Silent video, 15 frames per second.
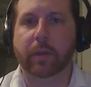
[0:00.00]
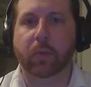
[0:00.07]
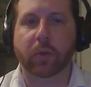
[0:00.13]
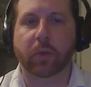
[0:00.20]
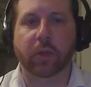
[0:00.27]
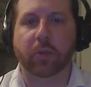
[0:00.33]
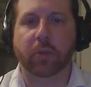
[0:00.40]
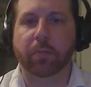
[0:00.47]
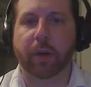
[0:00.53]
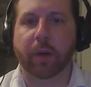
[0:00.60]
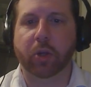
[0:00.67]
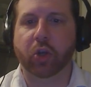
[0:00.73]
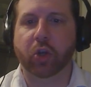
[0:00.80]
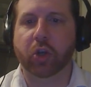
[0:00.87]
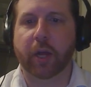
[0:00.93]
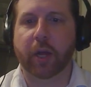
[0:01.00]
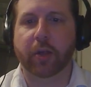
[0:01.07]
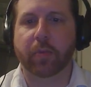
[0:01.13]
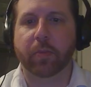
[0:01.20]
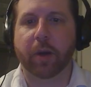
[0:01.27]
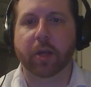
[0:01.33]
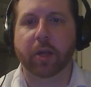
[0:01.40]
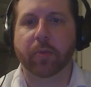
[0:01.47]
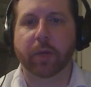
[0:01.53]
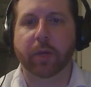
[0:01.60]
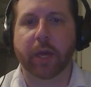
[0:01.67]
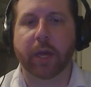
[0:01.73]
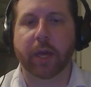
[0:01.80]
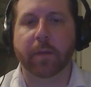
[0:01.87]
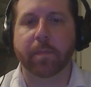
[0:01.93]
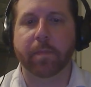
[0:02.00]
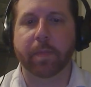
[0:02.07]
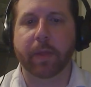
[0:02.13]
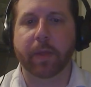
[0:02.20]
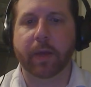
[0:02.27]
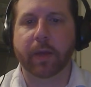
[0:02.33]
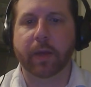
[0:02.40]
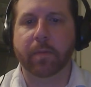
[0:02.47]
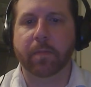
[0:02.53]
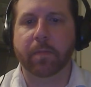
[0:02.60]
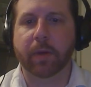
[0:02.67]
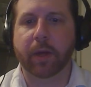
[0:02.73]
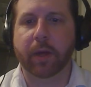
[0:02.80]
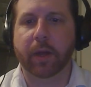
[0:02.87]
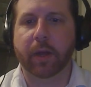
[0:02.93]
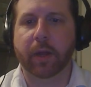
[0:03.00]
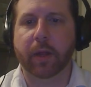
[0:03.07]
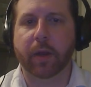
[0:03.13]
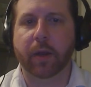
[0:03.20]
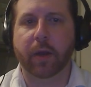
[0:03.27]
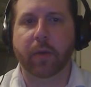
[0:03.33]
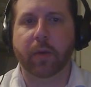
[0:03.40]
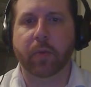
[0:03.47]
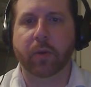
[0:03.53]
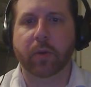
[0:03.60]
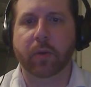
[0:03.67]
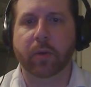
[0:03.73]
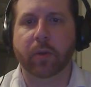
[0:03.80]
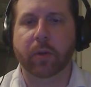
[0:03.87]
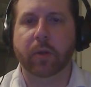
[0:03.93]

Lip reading: with as much as you possibly can. And then I will